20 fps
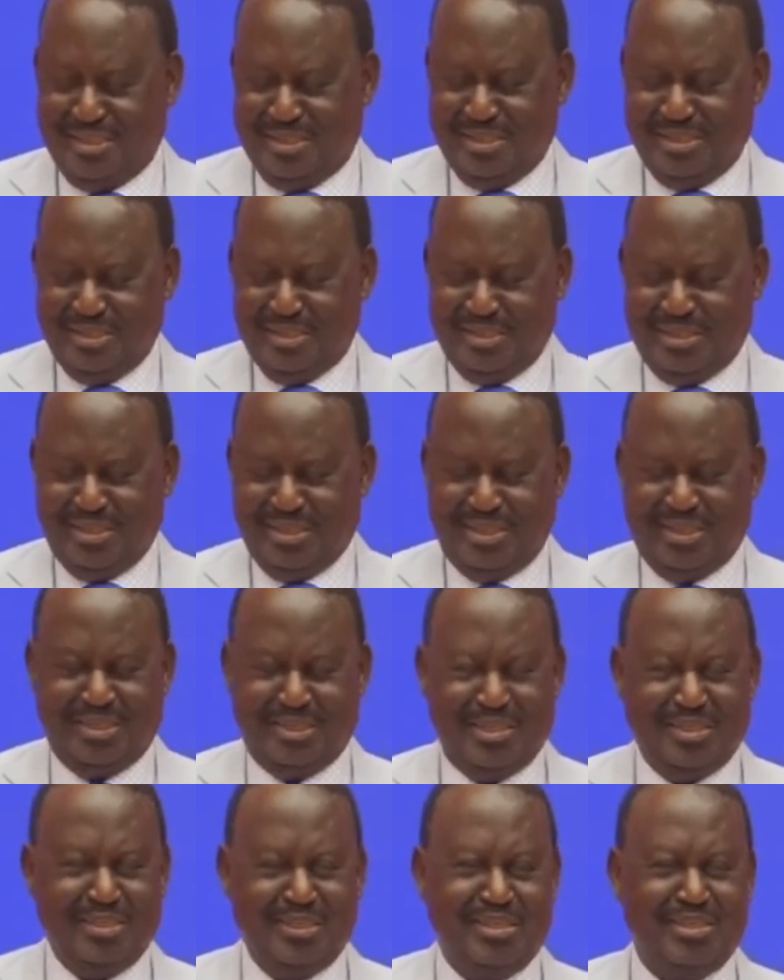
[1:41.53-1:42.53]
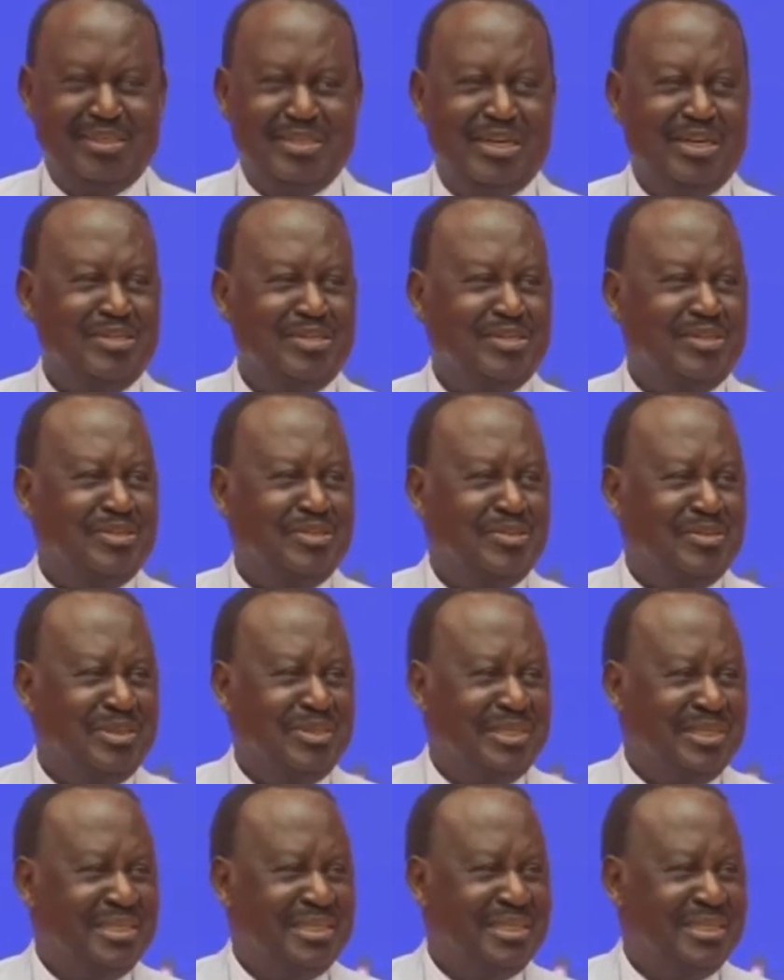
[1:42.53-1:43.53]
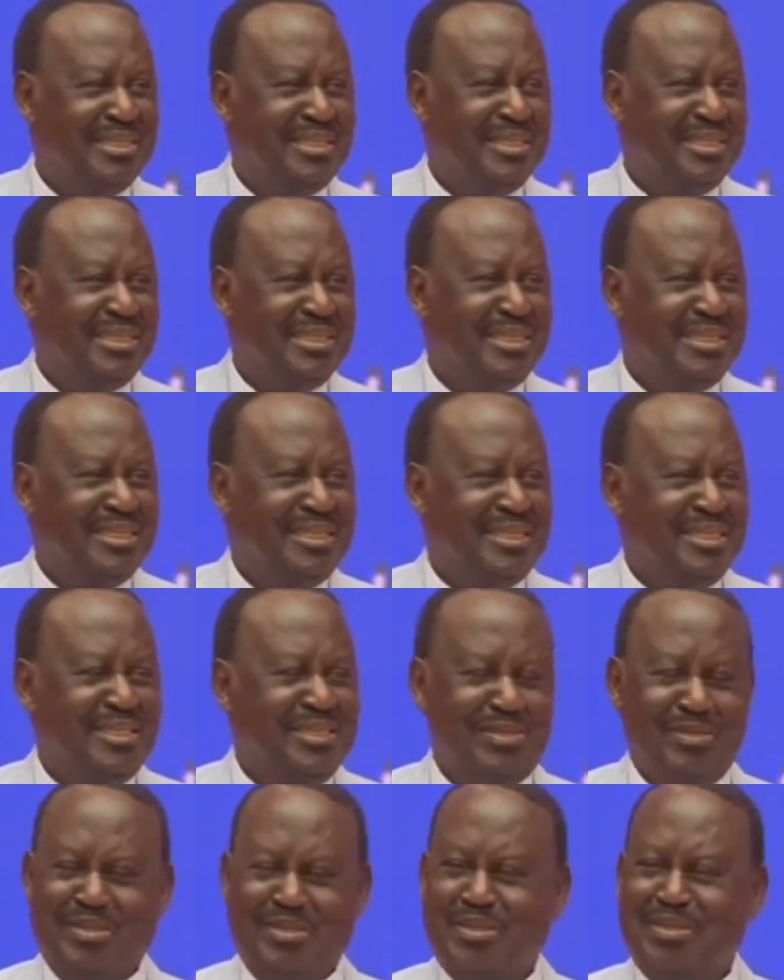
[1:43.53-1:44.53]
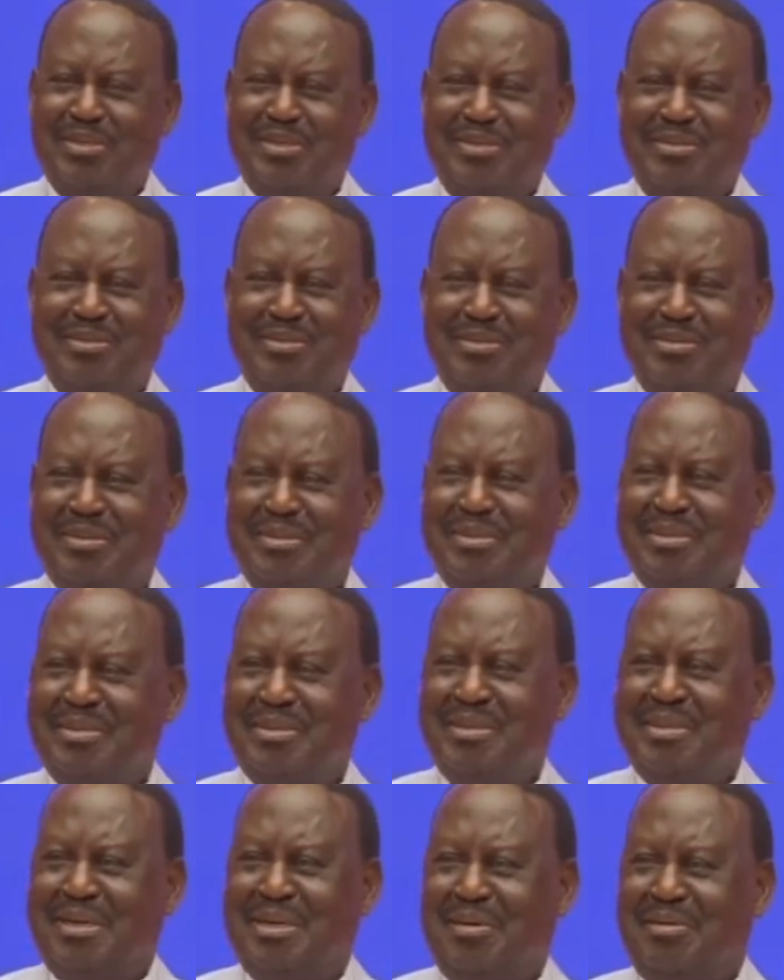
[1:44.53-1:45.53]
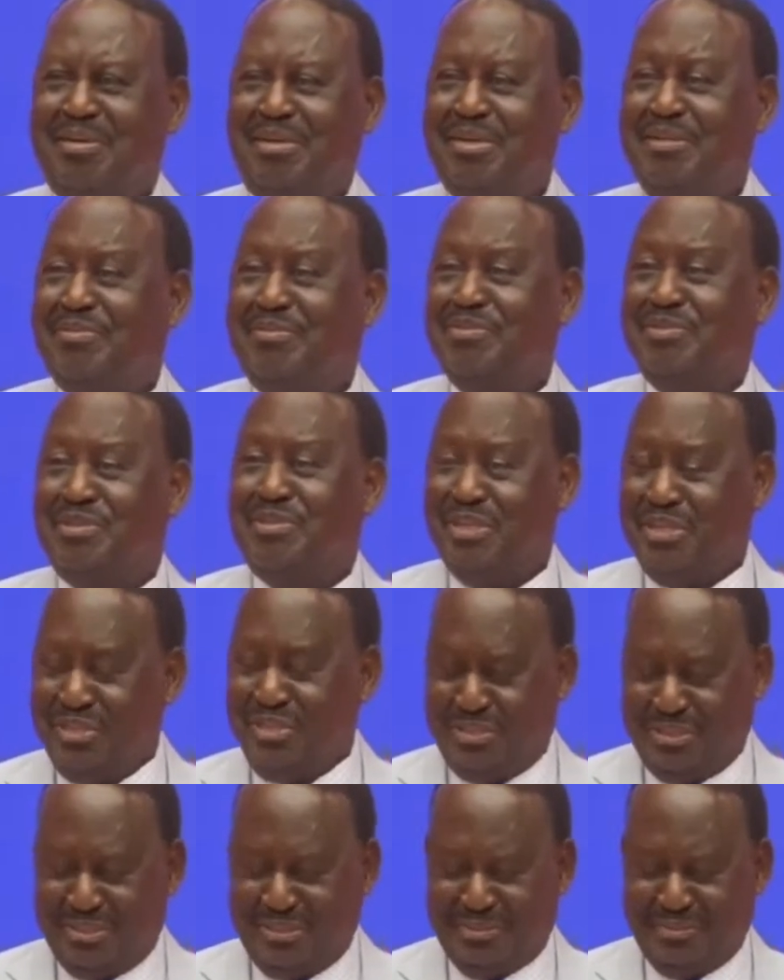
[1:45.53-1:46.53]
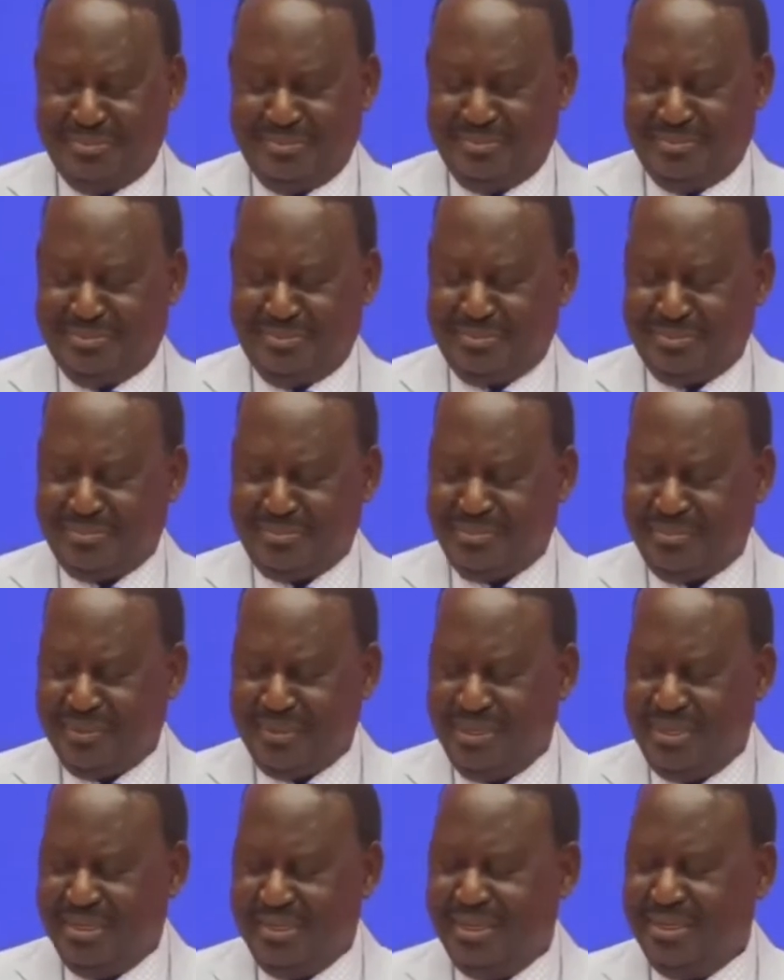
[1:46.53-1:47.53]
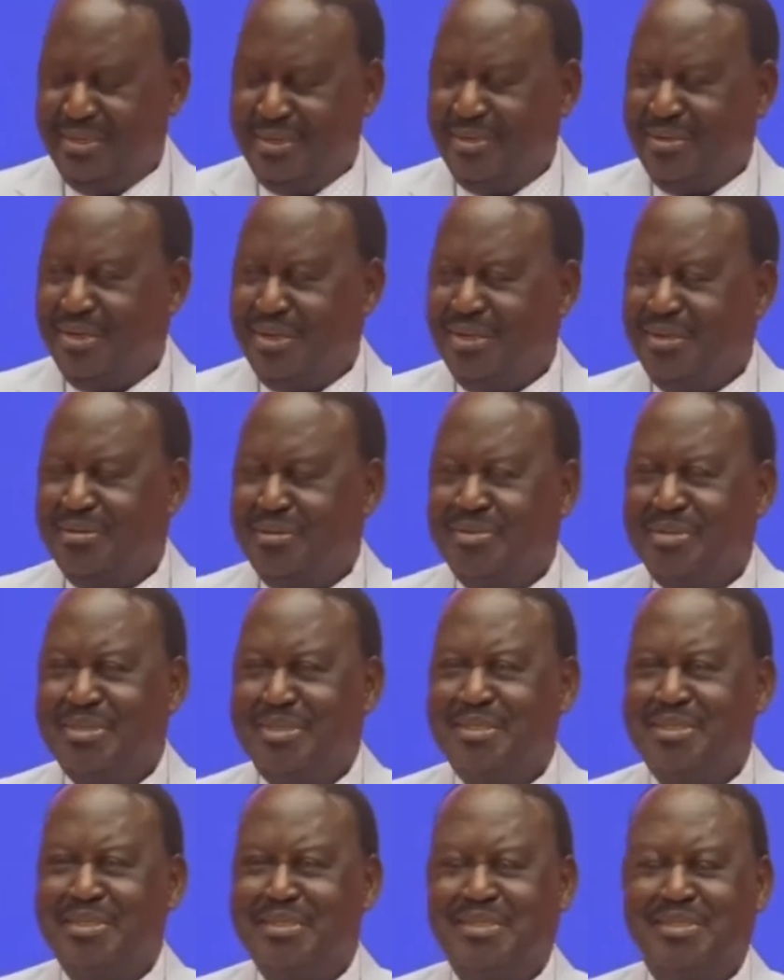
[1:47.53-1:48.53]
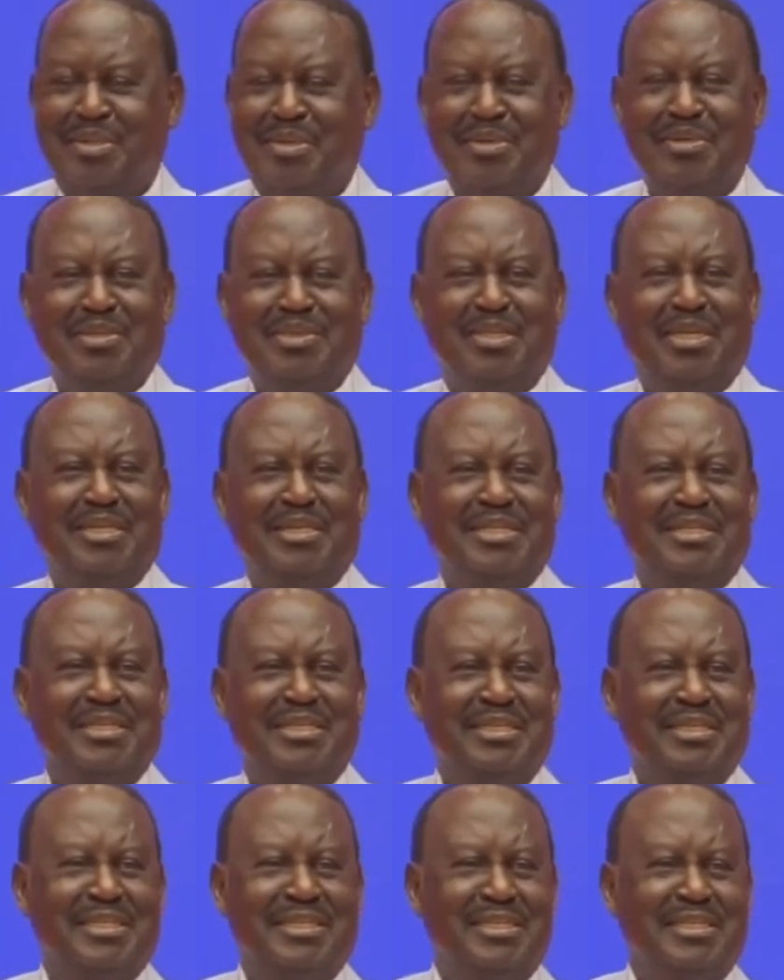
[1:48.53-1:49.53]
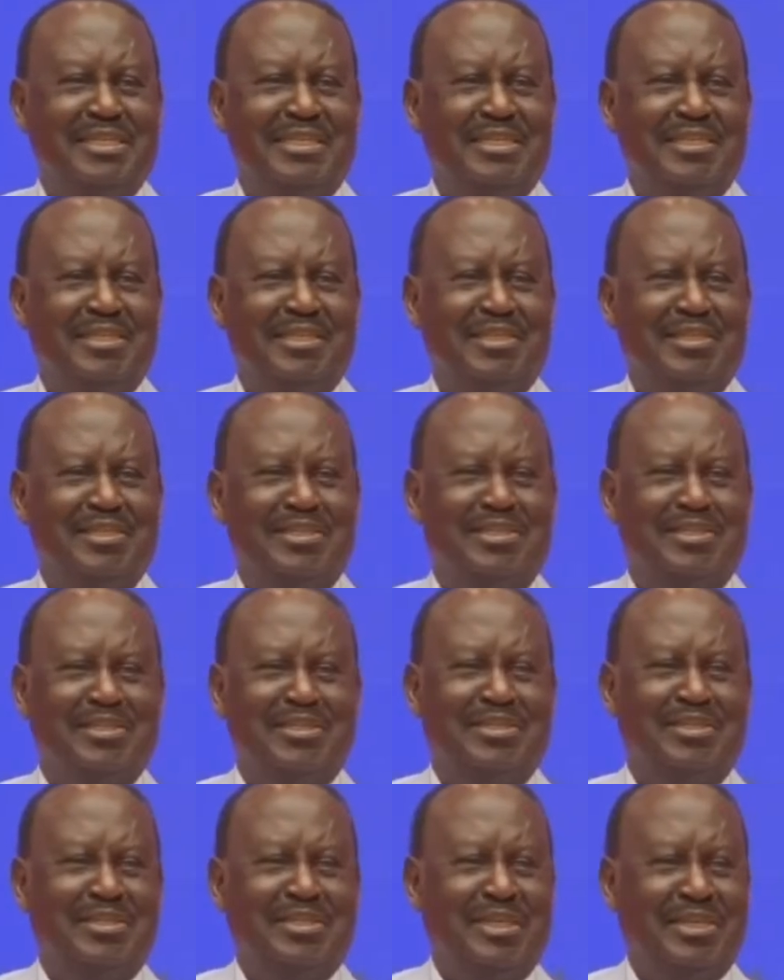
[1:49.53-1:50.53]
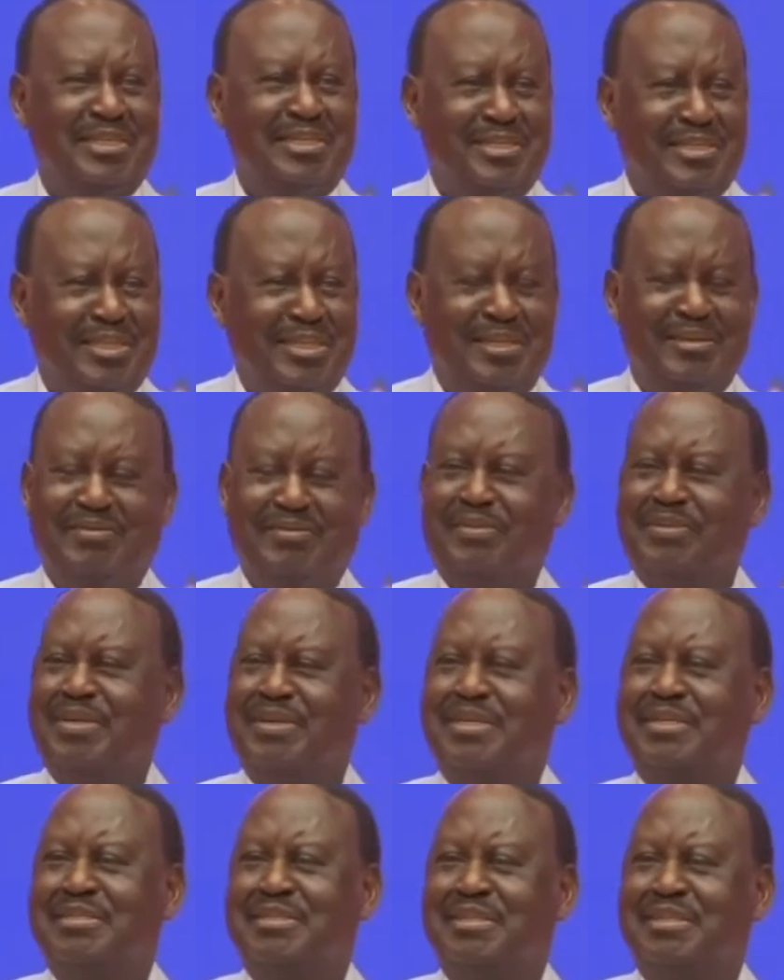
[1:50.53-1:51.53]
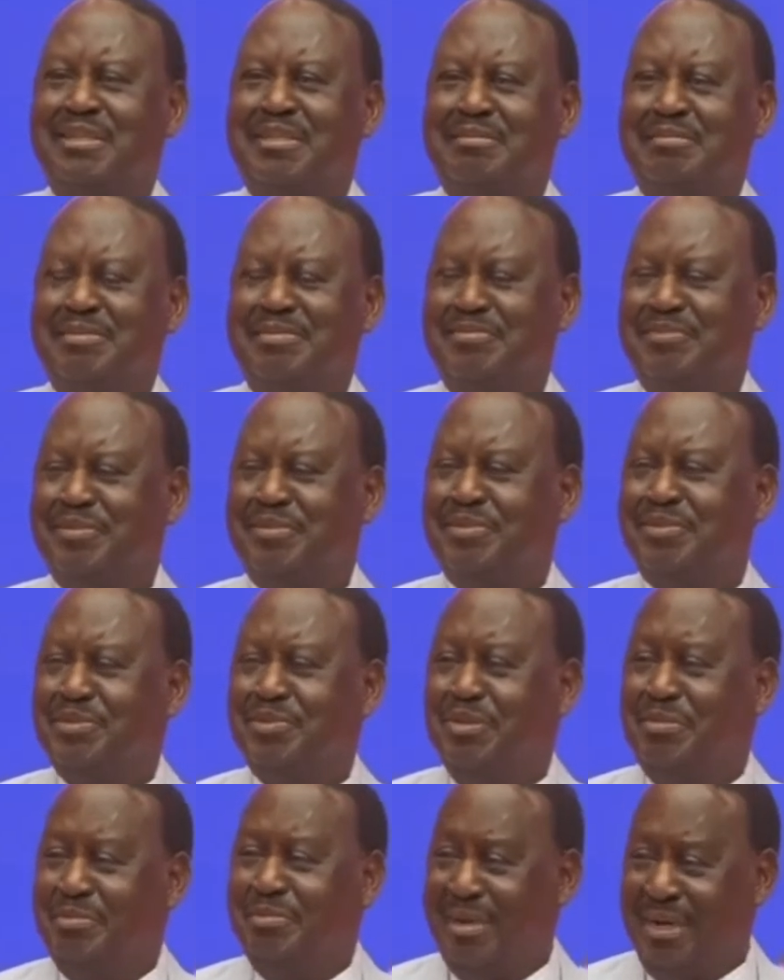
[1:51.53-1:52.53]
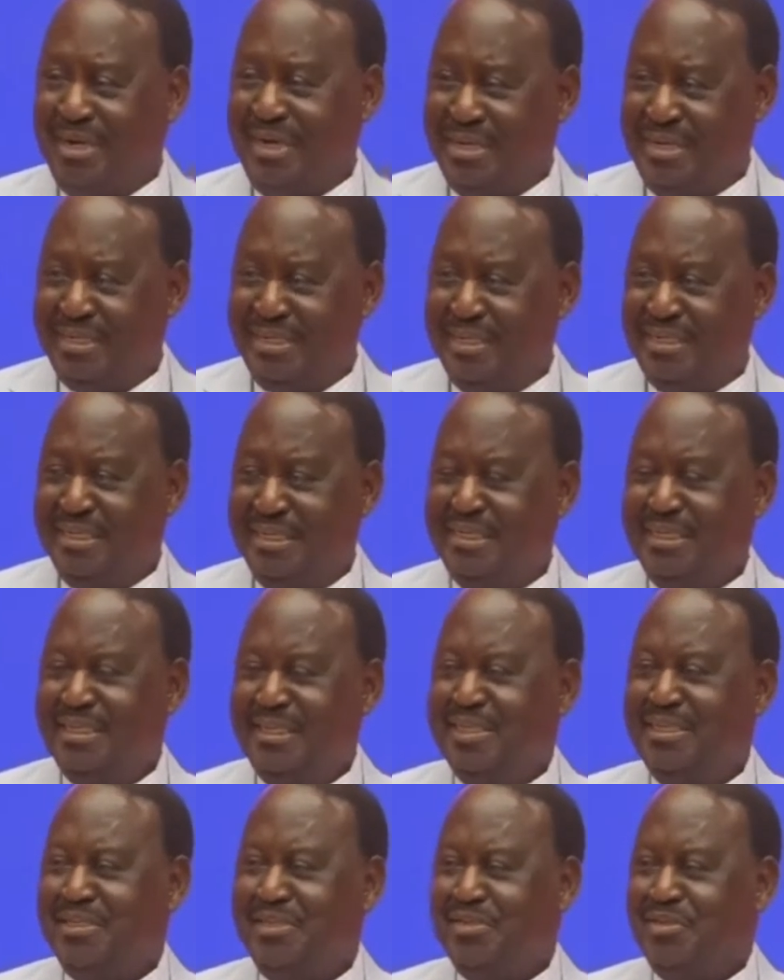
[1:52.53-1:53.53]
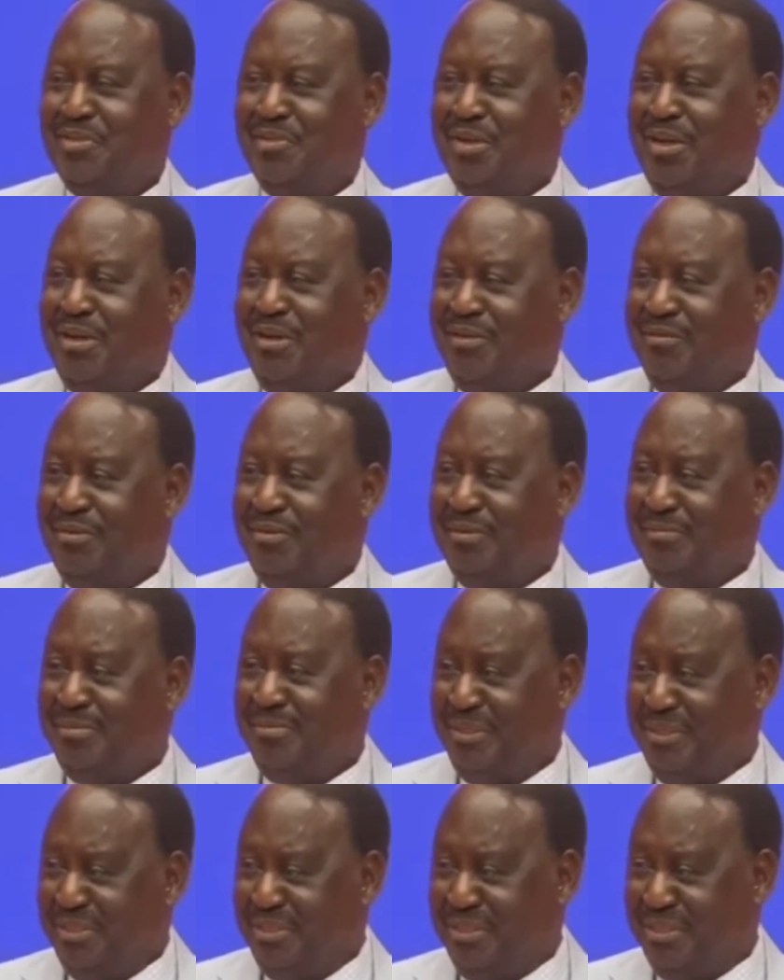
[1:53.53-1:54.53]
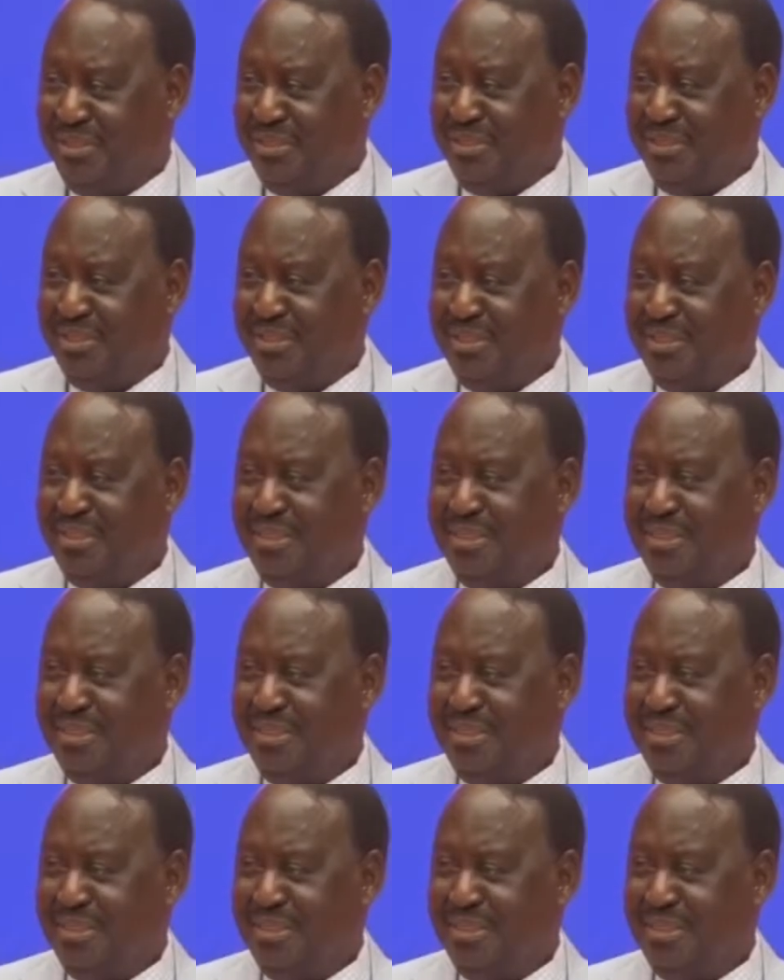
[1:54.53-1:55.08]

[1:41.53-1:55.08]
in this discussion today. It was a wonderful session. We thought that it is necessary for us, before you go back, to have a PG,